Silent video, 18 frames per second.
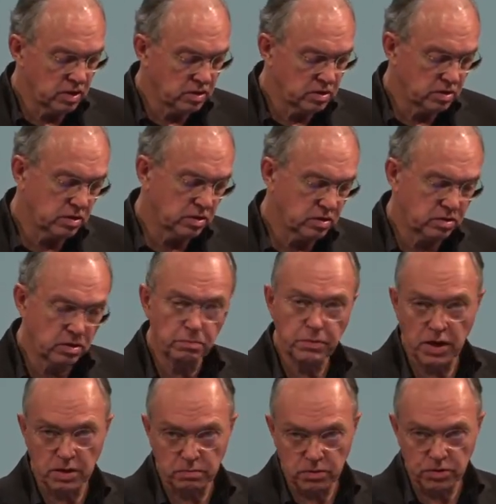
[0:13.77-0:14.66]
is the
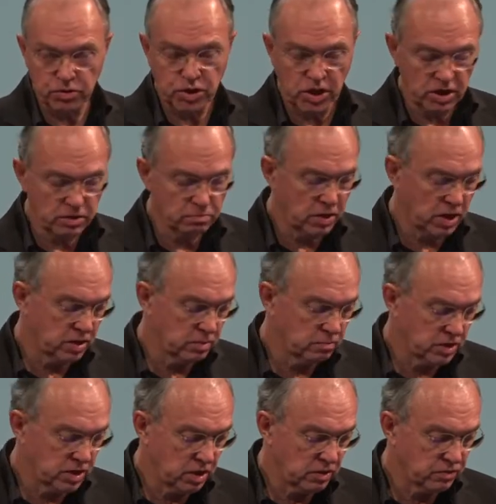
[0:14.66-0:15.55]
department chaired by
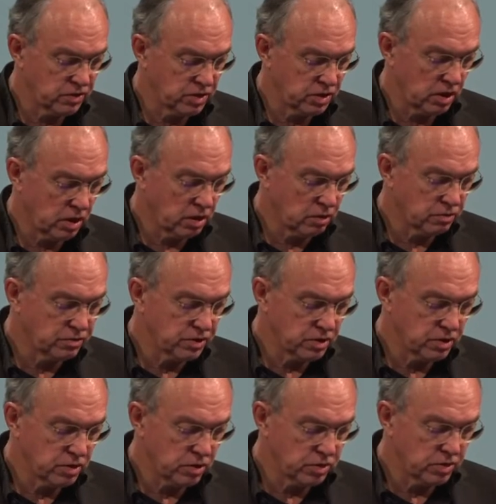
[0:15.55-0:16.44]
Mariette van den
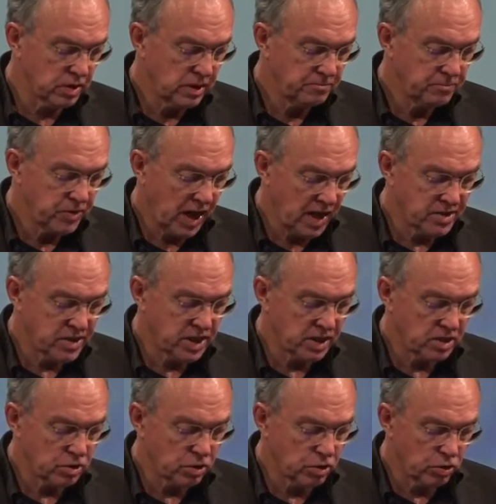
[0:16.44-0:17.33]
Hoven on
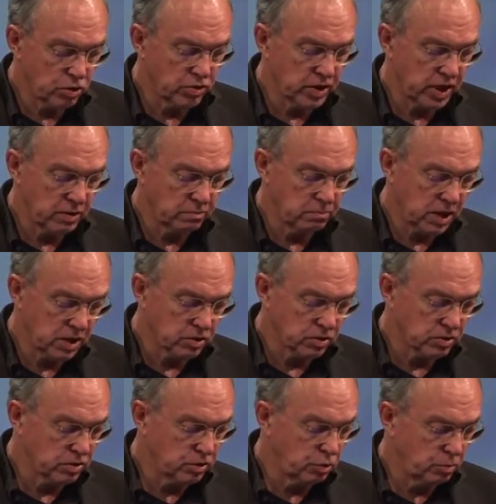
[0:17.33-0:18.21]
ethics, law and
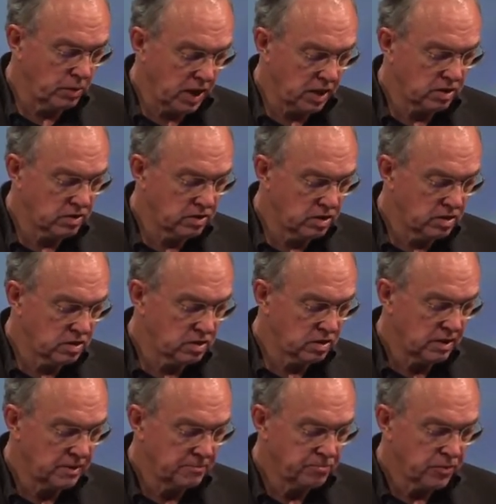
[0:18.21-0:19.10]
medical humanities,